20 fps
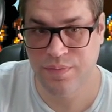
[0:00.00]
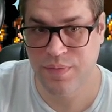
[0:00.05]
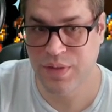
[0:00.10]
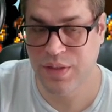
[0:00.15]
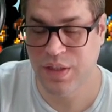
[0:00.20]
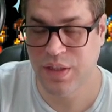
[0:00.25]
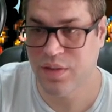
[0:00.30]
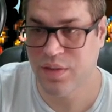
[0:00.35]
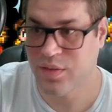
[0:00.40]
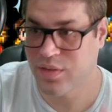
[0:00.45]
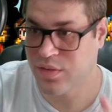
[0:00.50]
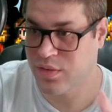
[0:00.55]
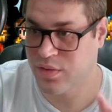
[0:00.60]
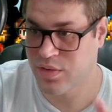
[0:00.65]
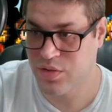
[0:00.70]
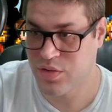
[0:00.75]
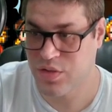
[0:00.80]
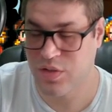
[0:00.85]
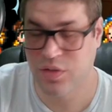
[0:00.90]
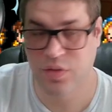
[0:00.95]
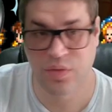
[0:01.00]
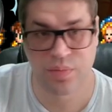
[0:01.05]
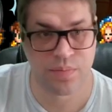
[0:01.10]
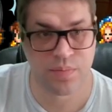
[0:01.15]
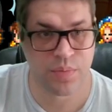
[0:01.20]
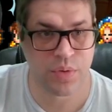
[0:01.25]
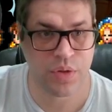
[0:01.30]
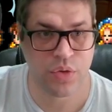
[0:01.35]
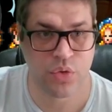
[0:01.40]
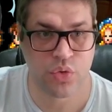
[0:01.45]
yes, she's
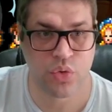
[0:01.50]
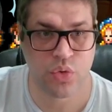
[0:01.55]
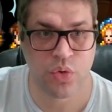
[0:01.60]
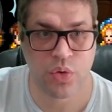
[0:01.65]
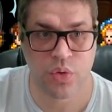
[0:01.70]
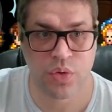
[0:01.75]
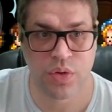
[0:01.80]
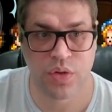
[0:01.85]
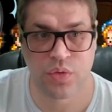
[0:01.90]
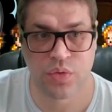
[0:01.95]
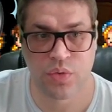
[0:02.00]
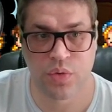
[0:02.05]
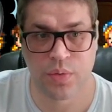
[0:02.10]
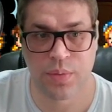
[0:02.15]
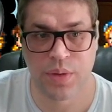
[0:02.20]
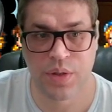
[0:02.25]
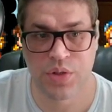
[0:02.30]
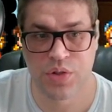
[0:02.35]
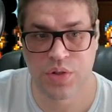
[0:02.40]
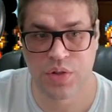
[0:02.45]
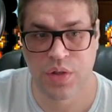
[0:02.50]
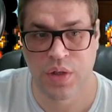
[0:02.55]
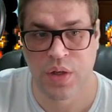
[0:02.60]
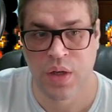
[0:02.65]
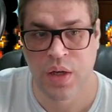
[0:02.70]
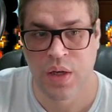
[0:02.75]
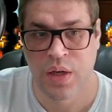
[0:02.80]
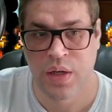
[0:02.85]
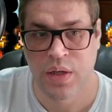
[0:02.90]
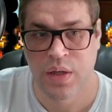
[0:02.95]
pretty strong on this formation,
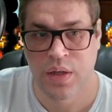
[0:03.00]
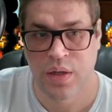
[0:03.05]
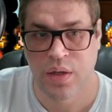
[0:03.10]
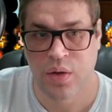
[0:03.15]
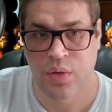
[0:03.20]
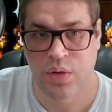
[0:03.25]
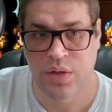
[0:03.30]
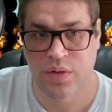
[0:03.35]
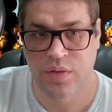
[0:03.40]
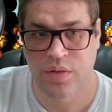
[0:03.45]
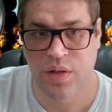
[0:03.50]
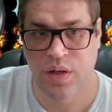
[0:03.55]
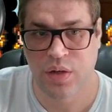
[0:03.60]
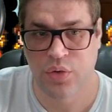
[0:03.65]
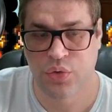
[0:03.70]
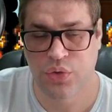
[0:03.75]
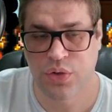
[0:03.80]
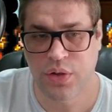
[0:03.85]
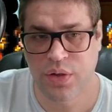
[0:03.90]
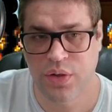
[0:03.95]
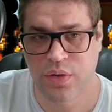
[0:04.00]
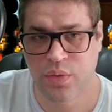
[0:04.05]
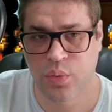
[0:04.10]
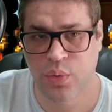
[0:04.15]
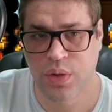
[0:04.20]
on STR slot.